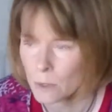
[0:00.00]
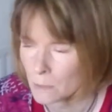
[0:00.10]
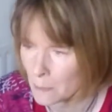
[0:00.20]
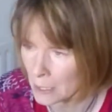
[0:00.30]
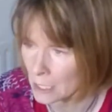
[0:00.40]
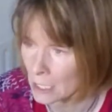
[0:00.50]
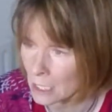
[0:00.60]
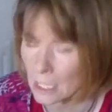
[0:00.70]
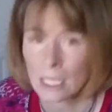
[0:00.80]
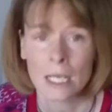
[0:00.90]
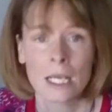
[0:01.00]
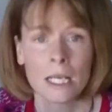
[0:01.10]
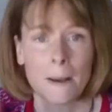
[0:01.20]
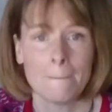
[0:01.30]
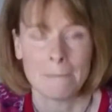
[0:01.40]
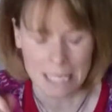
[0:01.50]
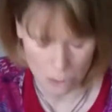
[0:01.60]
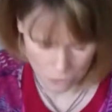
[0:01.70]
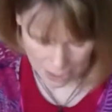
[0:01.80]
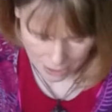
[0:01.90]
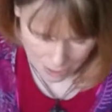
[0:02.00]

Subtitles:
would be make green